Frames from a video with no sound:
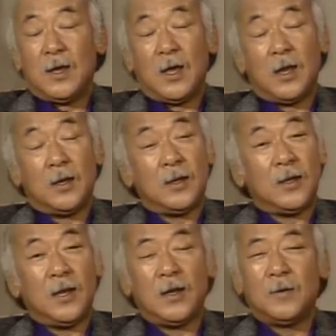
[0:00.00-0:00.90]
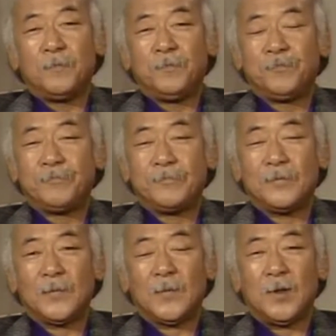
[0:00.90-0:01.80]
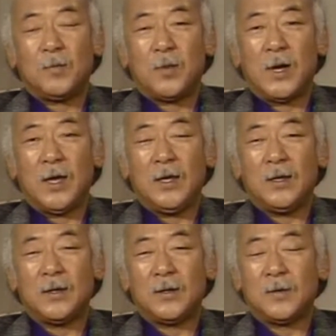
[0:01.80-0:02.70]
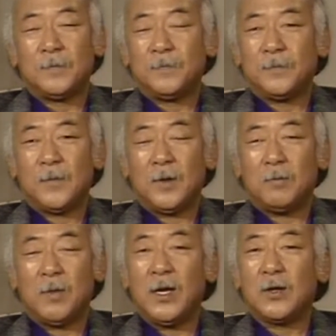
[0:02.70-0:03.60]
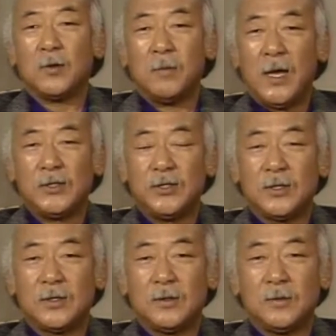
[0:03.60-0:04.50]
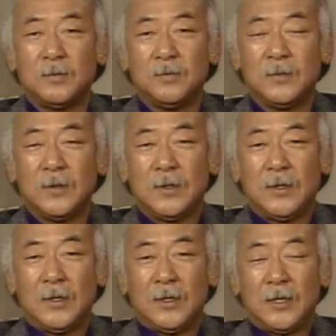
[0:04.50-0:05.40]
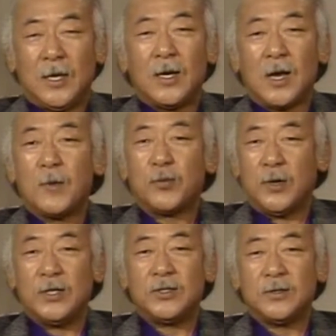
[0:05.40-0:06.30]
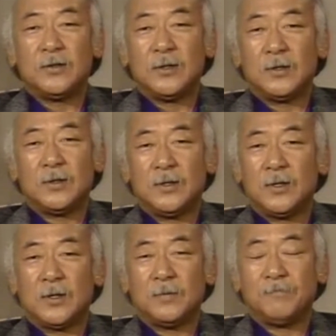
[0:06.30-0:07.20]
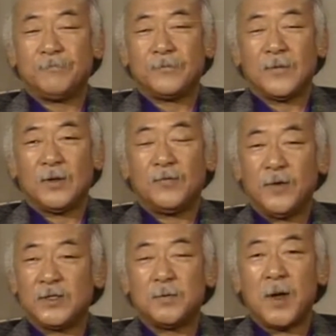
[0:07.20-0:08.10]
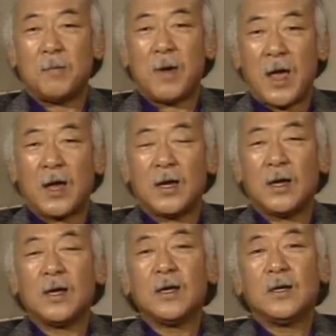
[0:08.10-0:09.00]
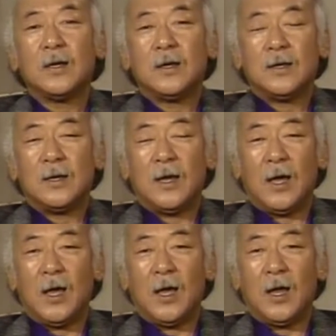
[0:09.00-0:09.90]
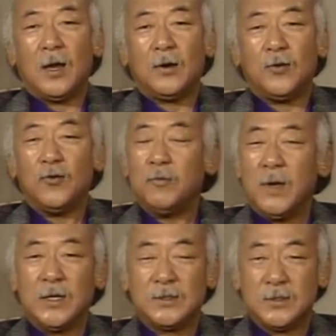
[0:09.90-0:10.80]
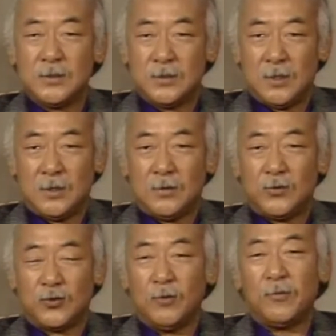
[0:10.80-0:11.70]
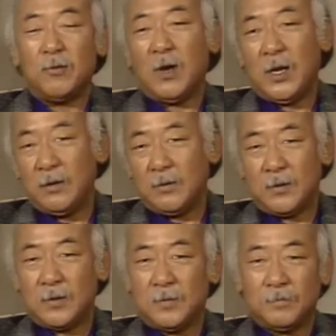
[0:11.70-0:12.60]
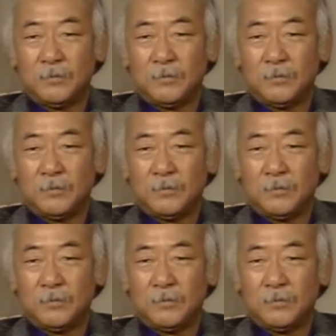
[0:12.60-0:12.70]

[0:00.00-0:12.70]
And then by um, medical magic to get an operation that uh, fixed my back and new medicines that drove away the